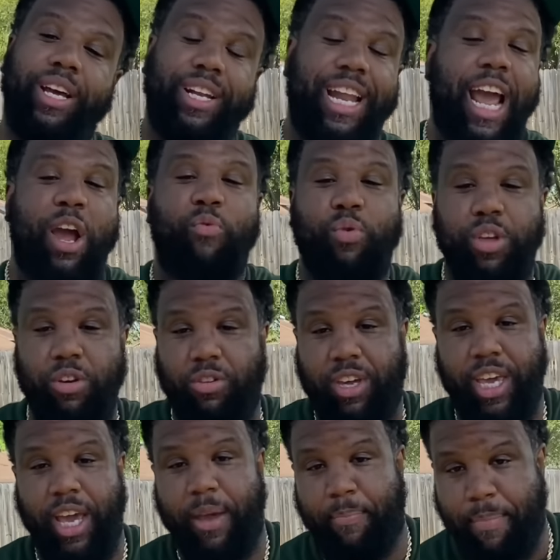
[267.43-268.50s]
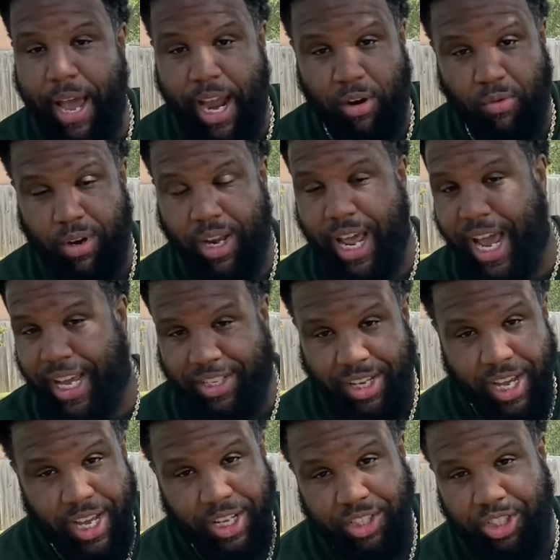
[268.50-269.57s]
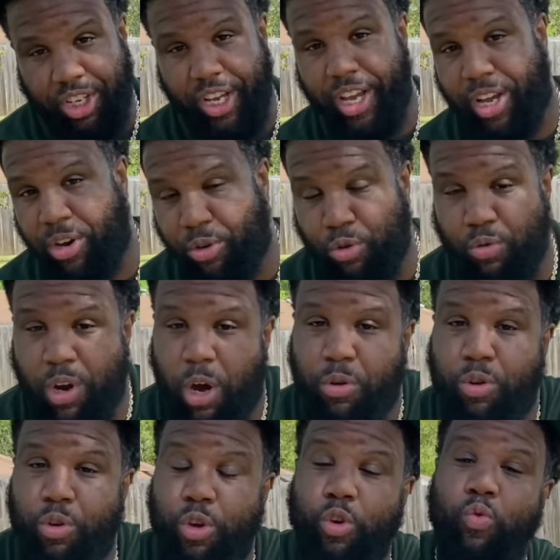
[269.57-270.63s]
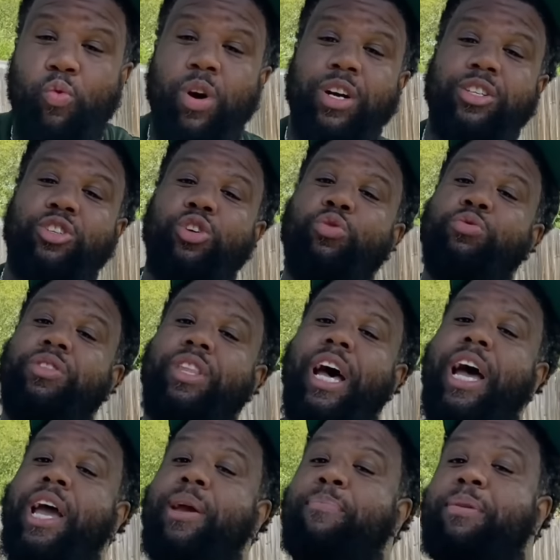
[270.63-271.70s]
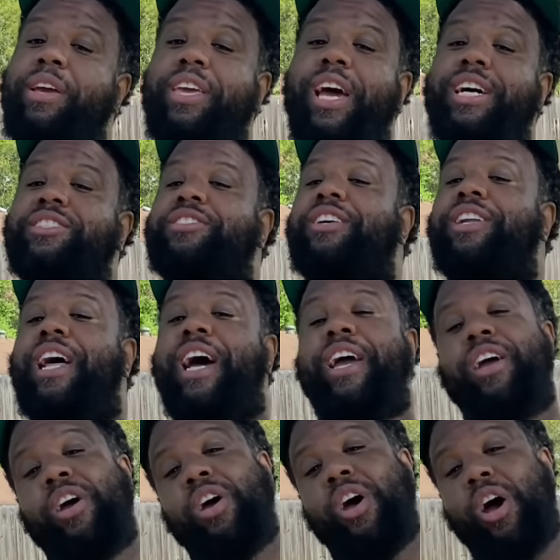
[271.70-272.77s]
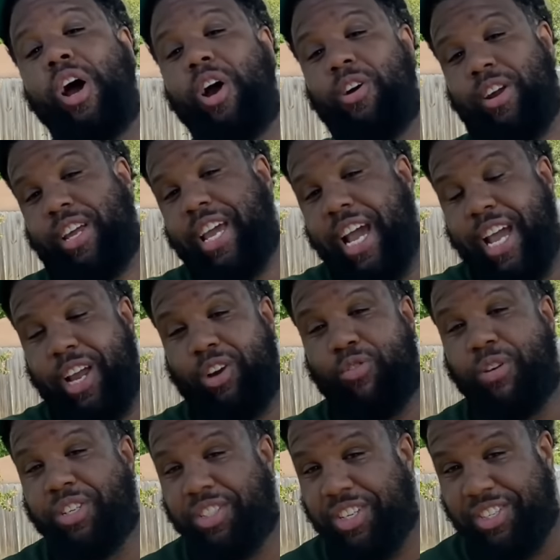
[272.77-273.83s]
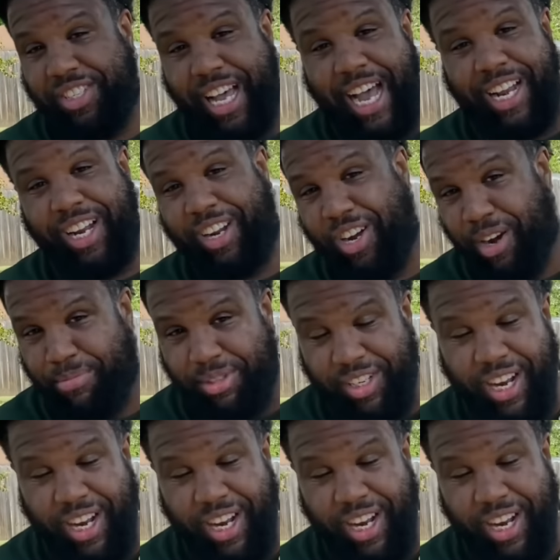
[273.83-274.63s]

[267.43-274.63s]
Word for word: a day where you kick back, relax, chill, you know, do your one-two thing. But yesterday, Hurricane Chris decided to come to